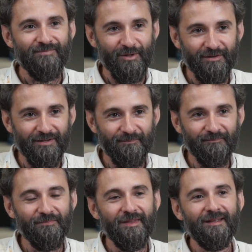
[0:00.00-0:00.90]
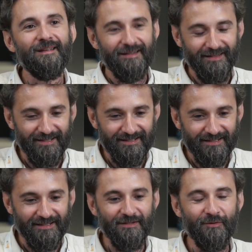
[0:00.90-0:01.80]
Okay.
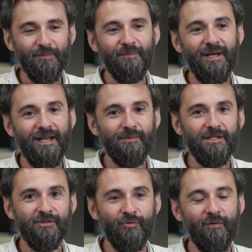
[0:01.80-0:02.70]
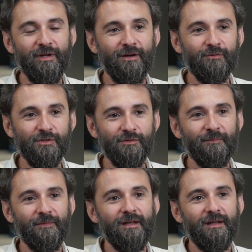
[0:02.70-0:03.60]
Yes. So my name is João
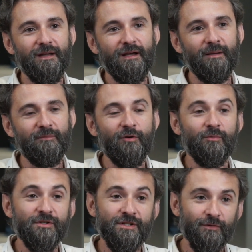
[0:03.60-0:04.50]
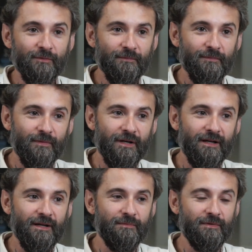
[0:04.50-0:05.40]
Araújo. I'm from Brazil,
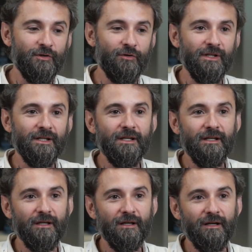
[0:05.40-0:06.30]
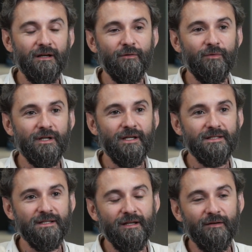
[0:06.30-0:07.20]
but I'm currently working
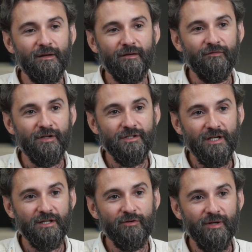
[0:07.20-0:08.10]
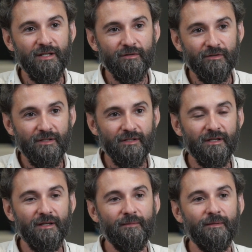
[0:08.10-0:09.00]
as a fungi curator at
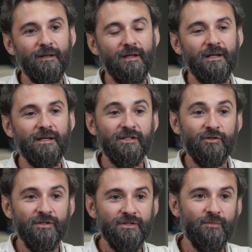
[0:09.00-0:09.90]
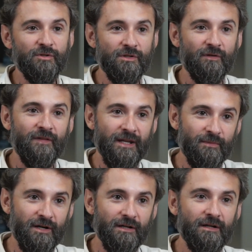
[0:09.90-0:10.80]
the Natural History Museum of
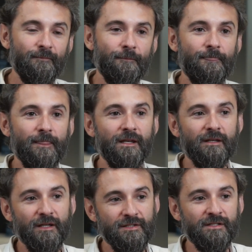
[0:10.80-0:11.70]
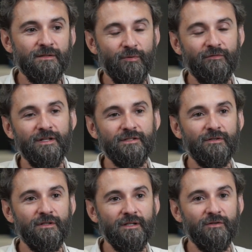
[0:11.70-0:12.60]
Denmark and assistant
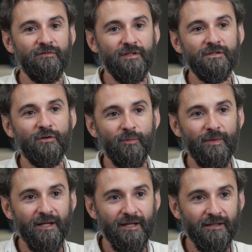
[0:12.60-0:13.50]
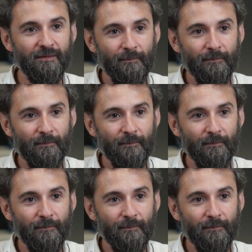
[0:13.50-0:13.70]
professor at the University of Copenhagen.